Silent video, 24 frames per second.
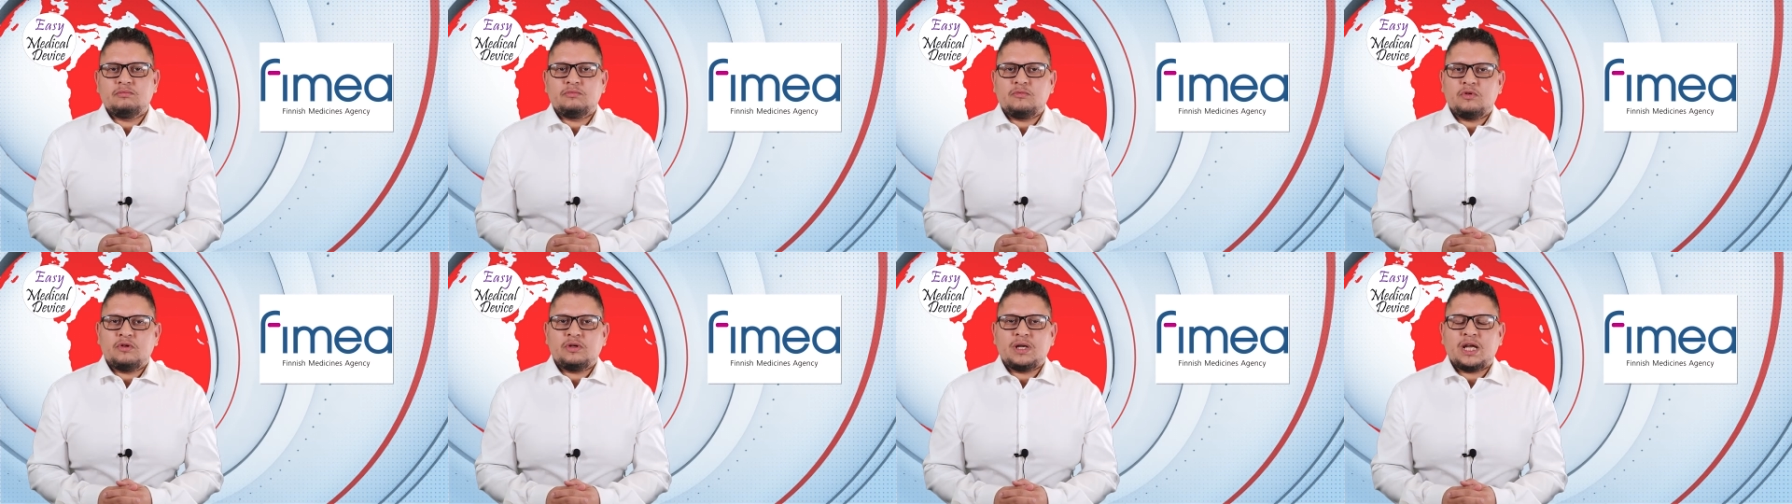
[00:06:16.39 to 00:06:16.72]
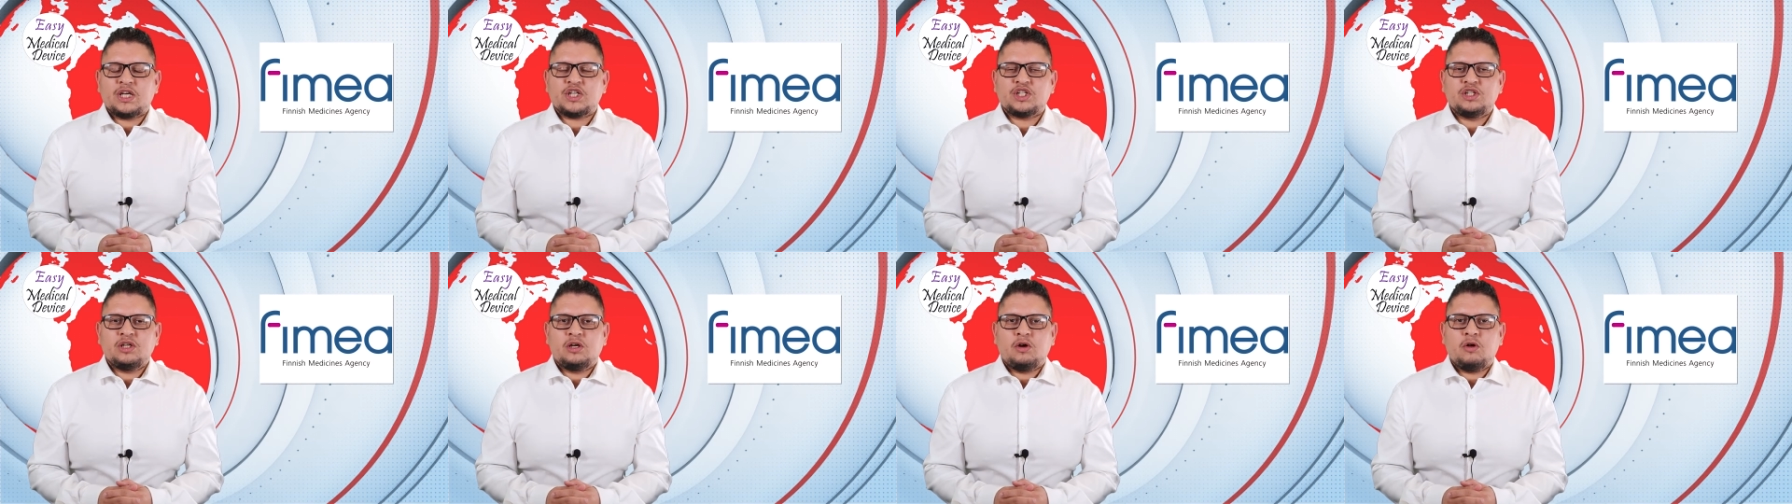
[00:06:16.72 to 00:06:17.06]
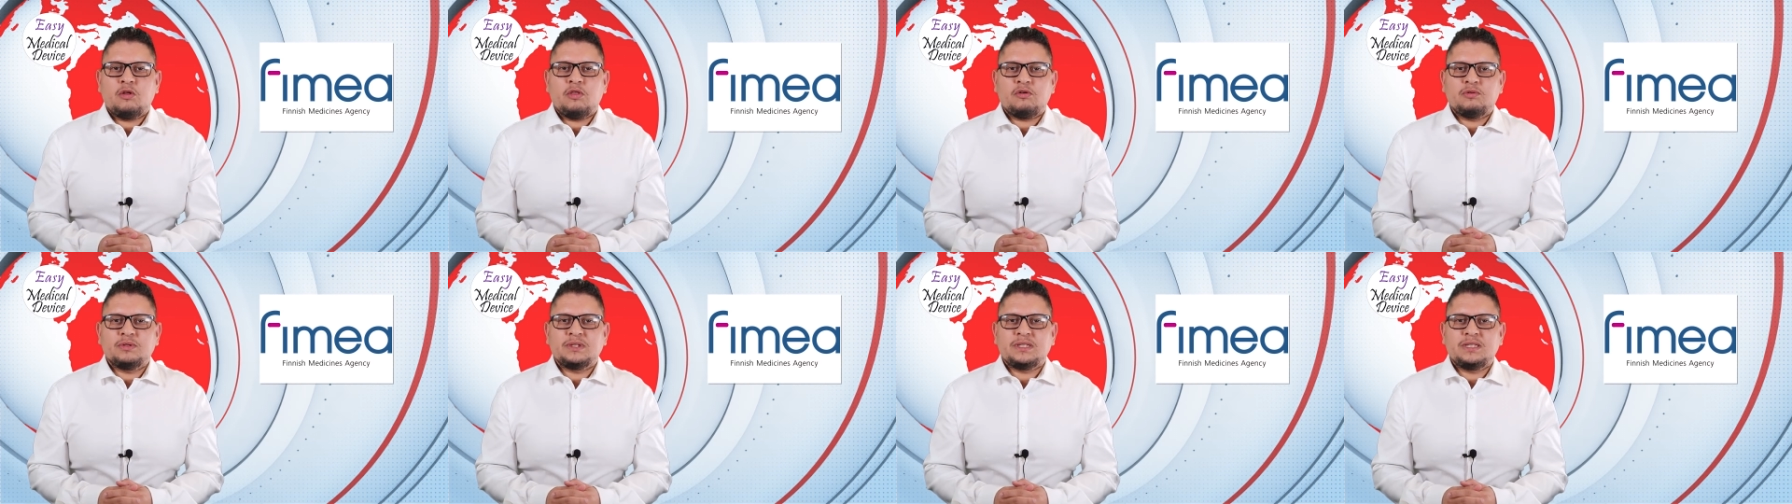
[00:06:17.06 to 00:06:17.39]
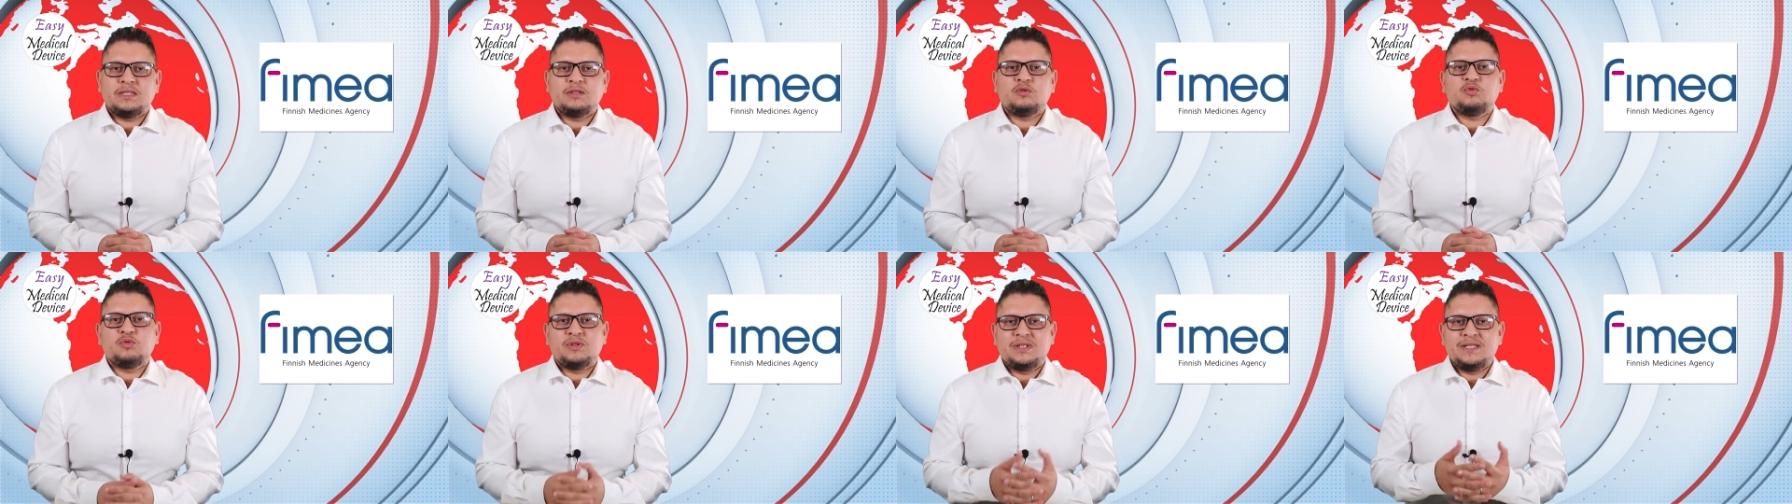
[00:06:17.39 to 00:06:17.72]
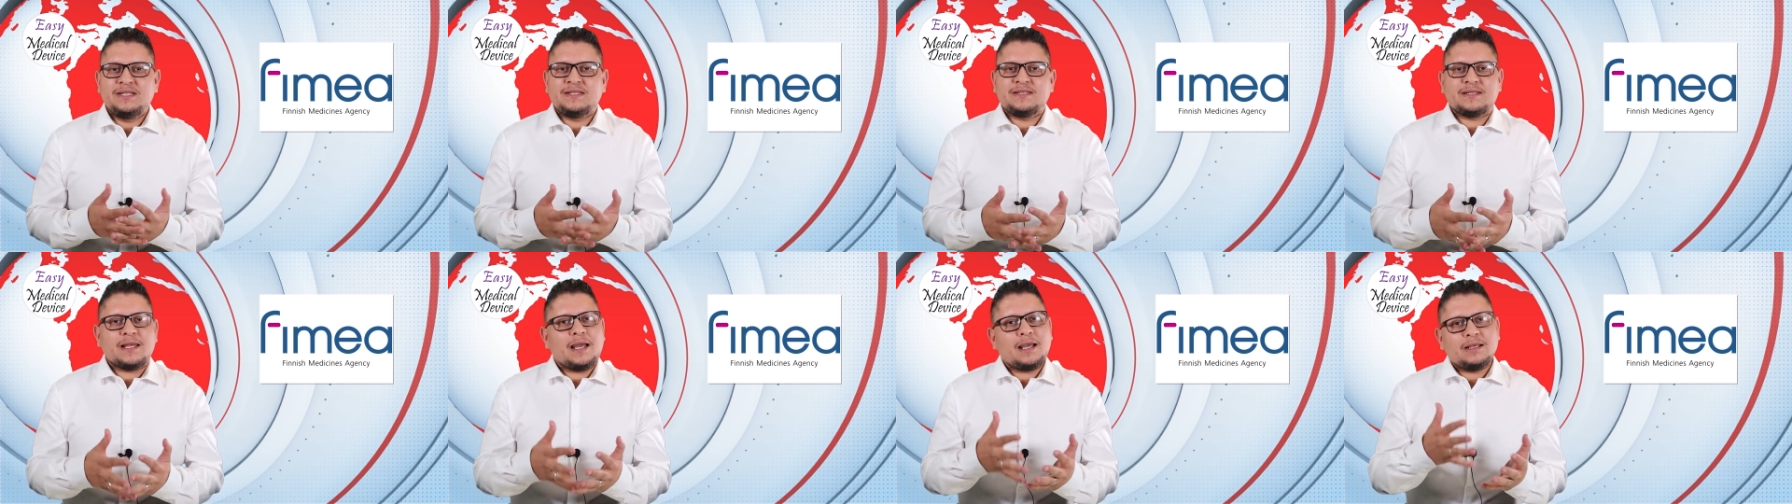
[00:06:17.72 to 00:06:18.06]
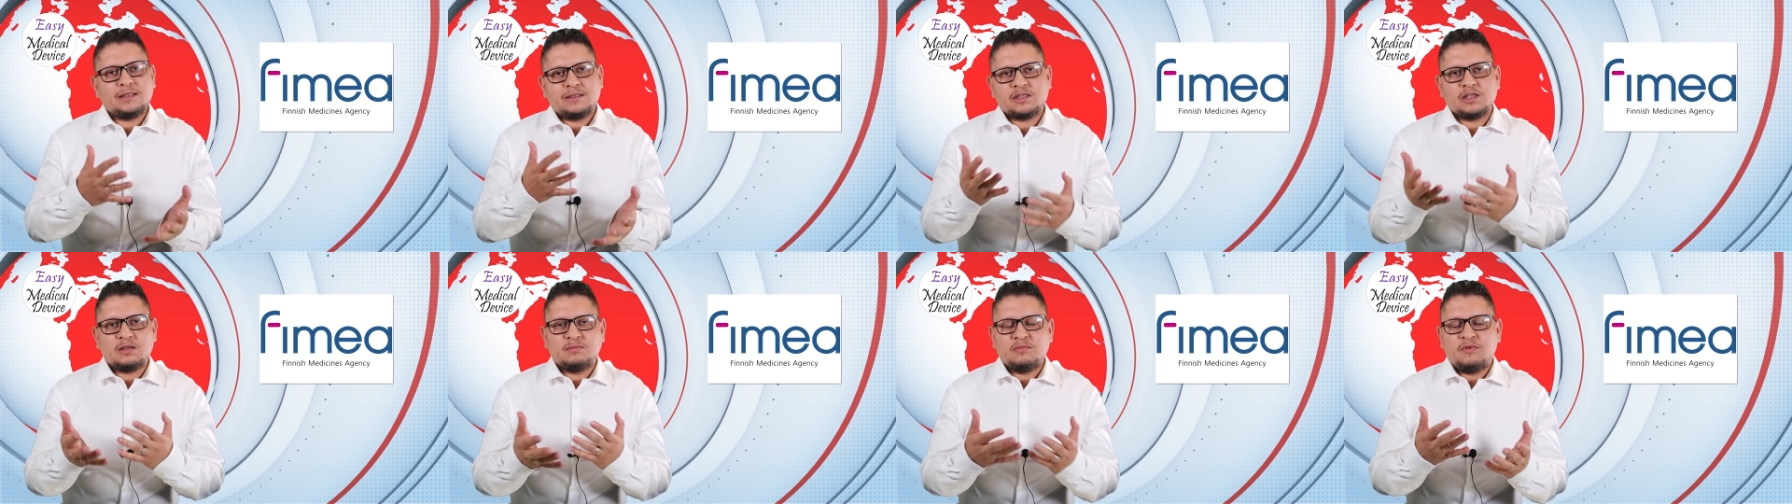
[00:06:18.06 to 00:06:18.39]
the national authority to
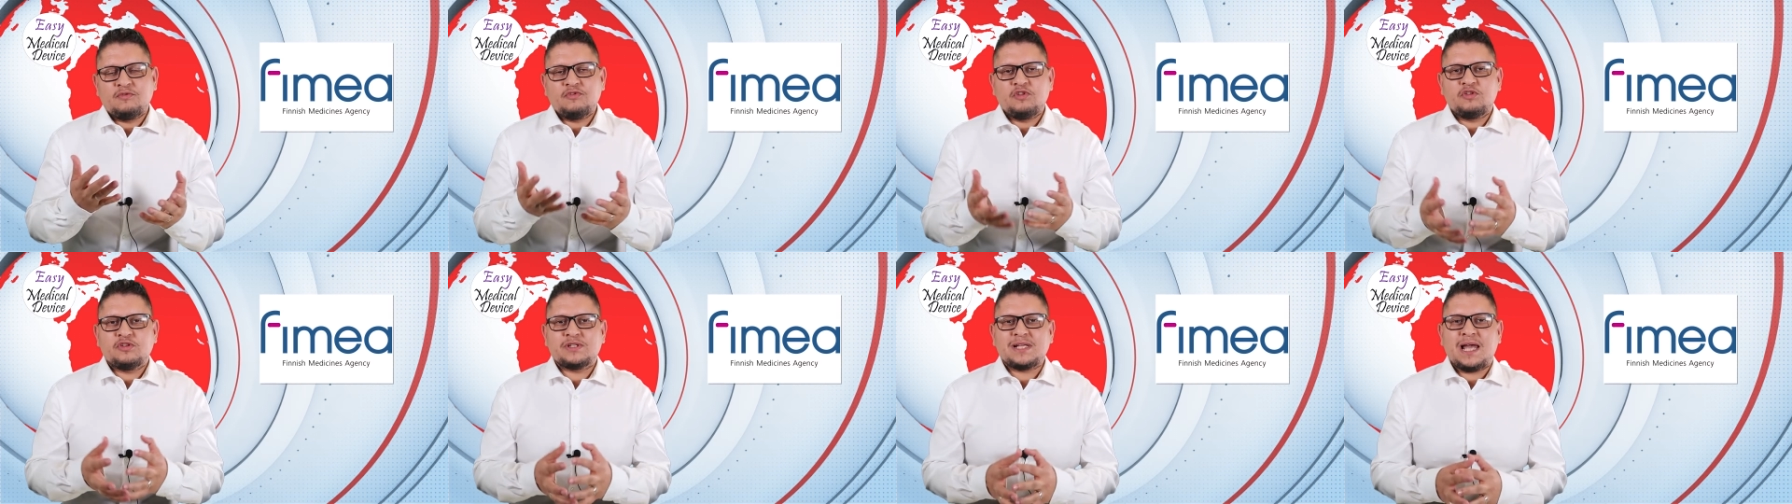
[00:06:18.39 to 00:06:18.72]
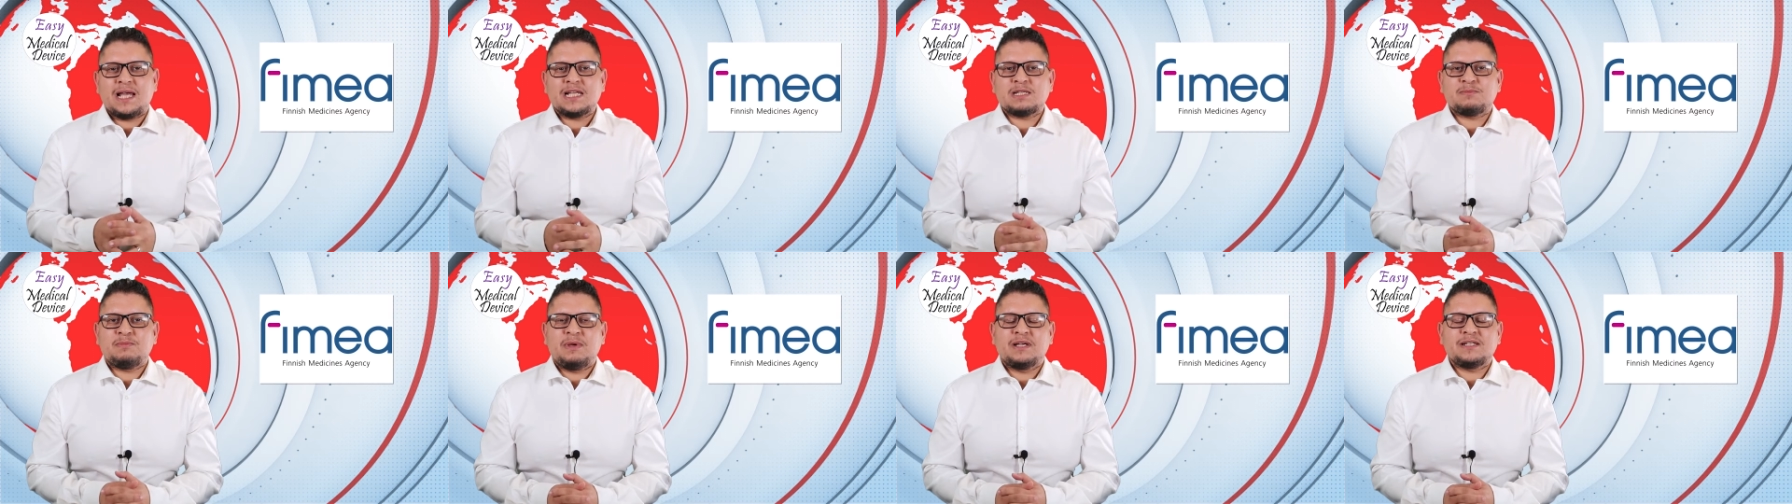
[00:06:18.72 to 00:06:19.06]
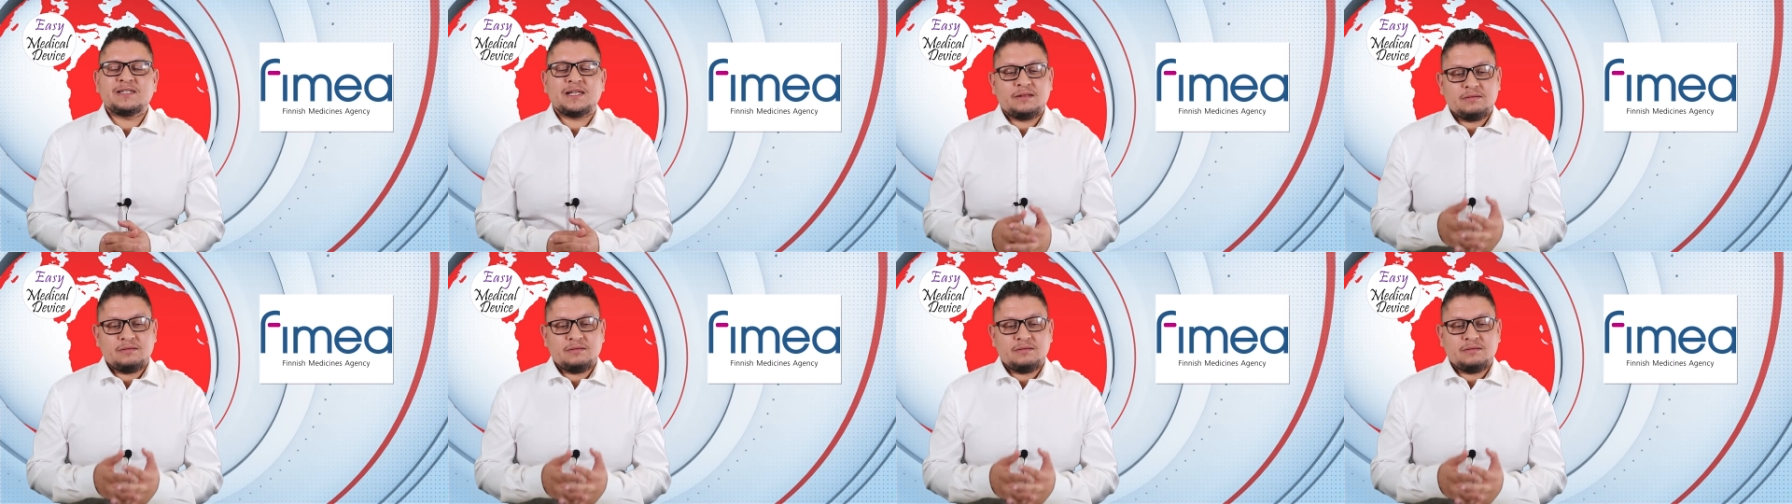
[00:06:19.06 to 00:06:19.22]
decide some of those aspects,